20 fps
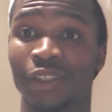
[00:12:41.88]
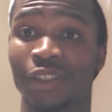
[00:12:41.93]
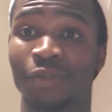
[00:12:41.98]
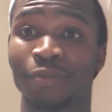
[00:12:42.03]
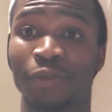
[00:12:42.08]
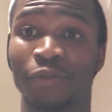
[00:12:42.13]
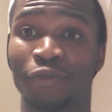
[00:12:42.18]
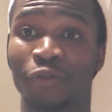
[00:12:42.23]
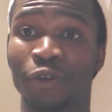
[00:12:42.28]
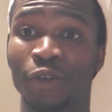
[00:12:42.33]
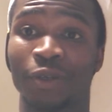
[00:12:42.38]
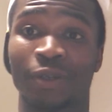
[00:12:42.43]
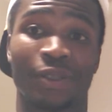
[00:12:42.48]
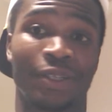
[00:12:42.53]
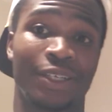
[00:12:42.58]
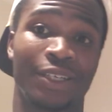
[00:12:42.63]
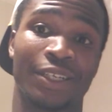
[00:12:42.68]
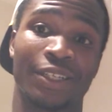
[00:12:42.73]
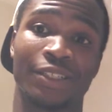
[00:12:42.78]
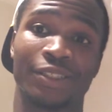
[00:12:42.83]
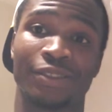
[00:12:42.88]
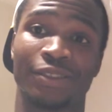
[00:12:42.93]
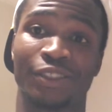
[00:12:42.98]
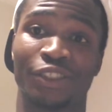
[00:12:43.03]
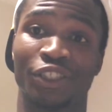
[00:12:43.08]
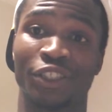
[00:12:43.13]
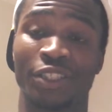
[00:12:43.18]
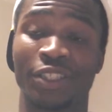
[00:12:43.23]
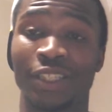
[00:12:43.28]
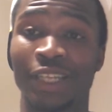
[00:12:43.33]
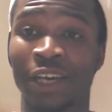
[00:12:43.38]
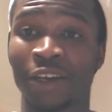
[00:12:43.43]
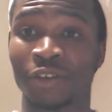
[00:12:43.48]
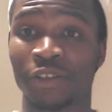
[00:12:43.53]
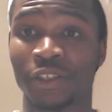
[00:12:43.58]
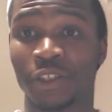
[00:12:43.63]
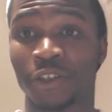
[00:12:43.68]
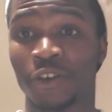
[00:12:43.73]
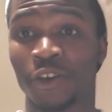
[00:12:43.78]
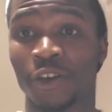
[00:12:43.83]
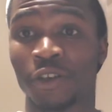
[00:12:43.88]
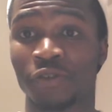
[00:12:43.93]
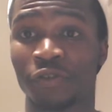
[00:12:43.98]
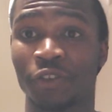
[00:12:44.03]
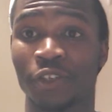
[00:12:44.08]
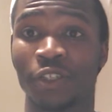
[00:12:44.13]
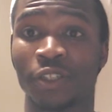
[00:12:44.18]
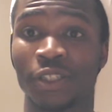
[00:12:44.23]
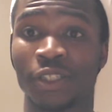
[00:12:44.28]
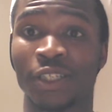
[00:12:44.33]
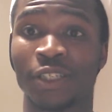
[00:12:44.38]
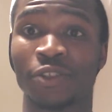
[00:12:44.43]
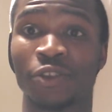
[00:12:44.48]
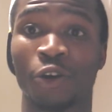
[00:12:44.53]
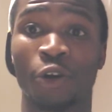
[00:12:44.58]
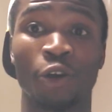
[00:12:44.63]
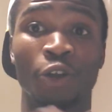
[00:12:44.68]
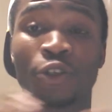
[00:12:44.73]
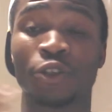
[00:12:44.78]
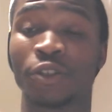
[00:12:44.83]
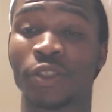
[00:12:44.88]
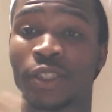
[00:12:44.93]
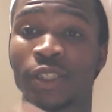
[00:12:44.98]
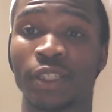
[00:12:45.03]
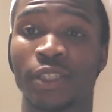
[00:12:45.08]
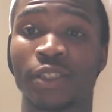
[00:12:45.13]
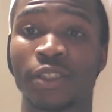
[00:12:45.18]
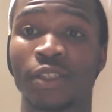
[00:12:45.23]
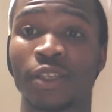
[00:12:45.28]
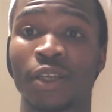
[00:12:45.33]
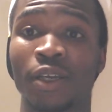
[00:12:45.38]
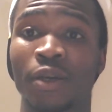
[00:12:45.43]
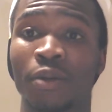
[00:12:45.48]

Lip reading: Because Jesus died on the cross for your sins, all your sins.